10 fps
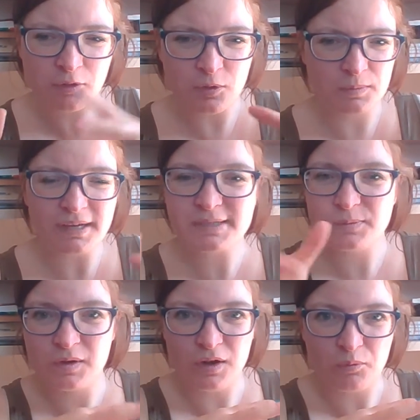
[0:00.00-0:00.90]
couldn't mix
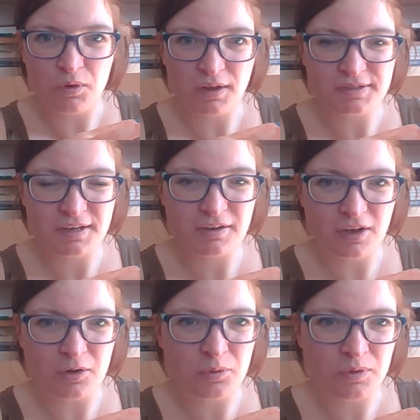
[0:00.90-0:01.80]
with the one I said
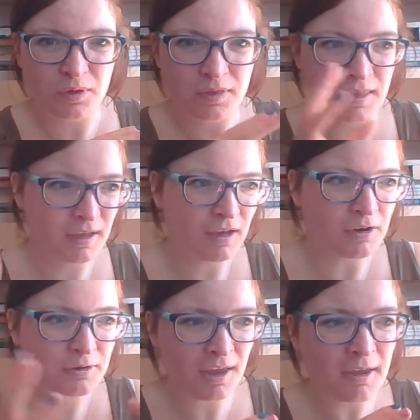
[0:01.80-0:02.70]
the
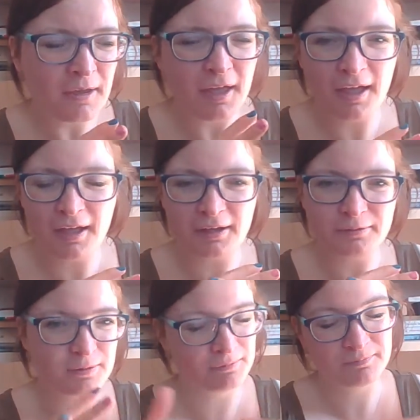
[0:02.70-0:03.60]
other
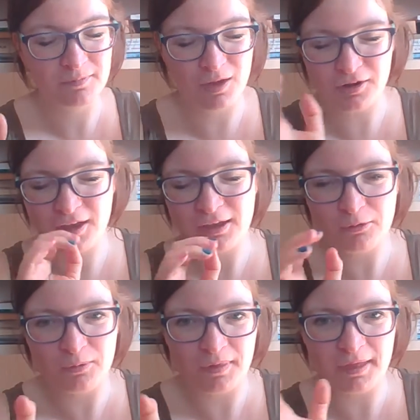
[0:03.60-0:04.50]
day
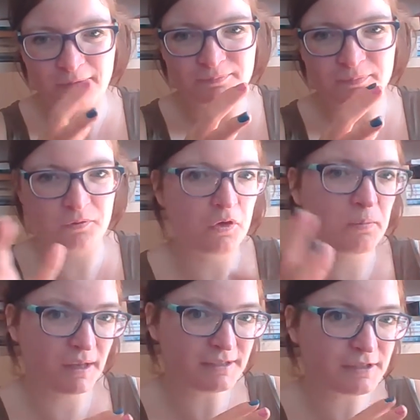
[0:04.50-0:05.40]
with
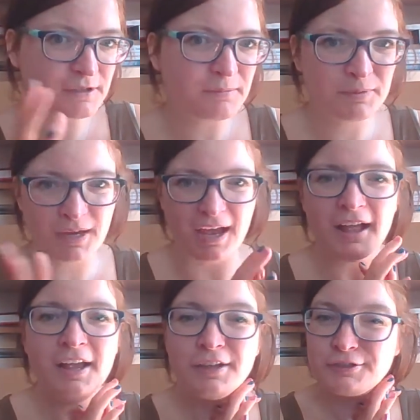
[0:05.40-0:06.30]
mythical places. But yeah,
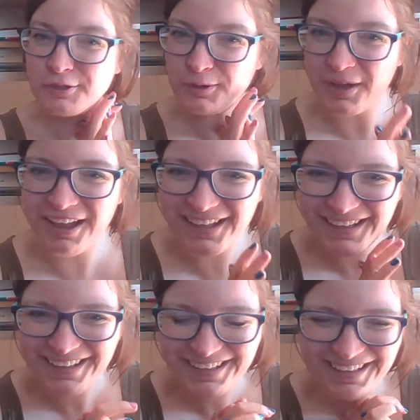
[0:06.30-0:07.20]
so
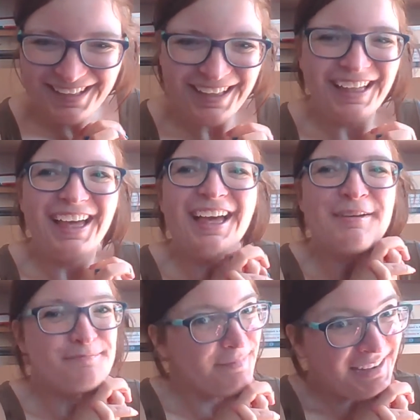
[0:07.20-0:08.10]

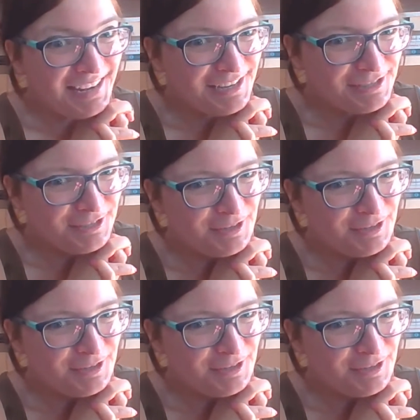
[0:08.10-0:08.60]
many years